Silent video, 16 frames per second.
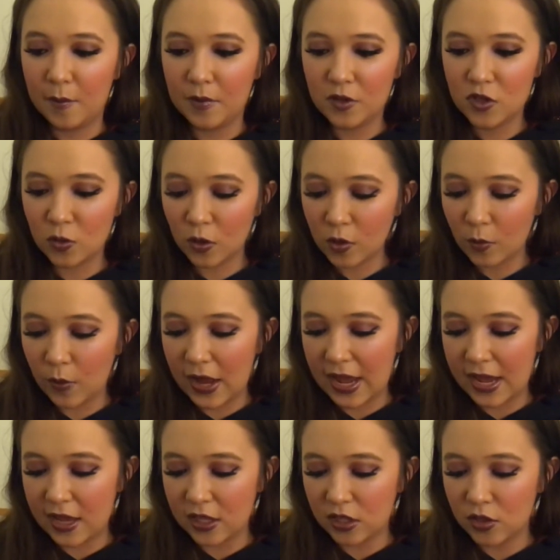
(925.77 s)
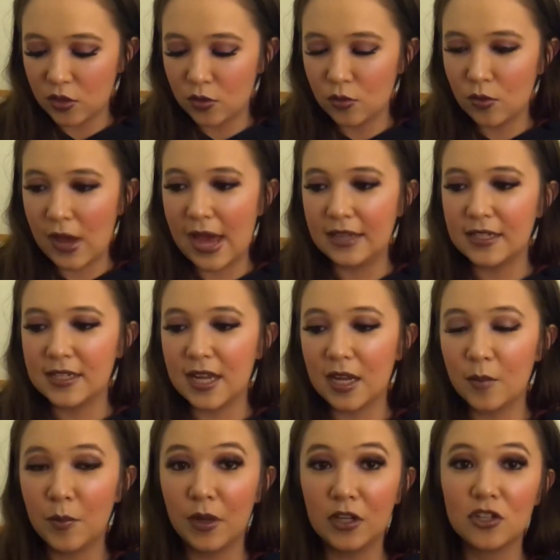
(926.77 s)
Short wait, you had to
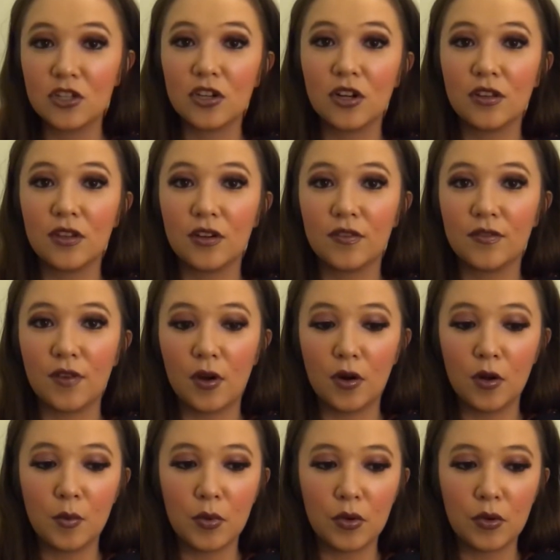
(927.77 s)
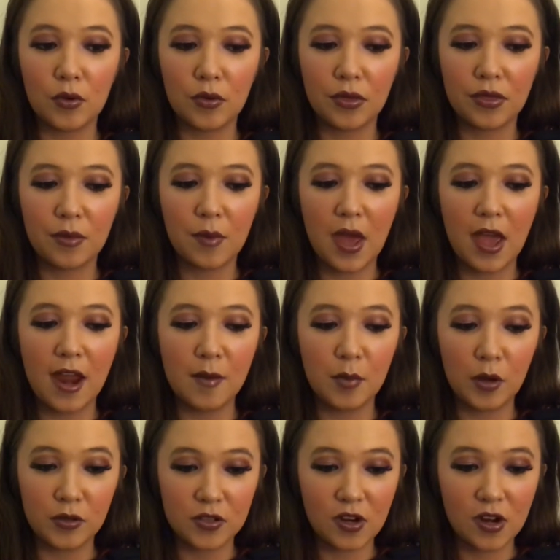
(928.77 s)
take a picture in their photo booth and
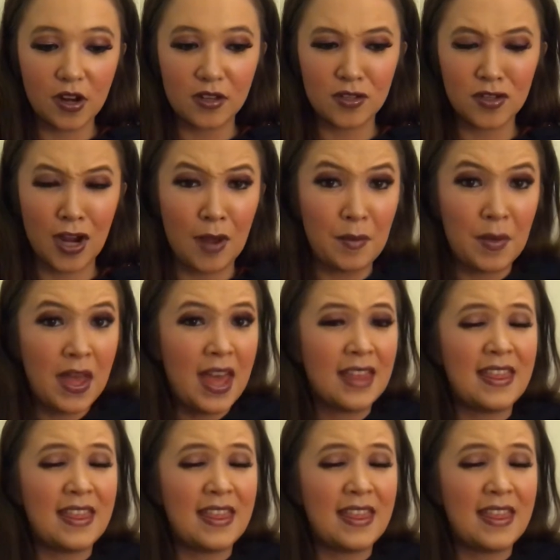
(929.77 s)
post it on Instagram.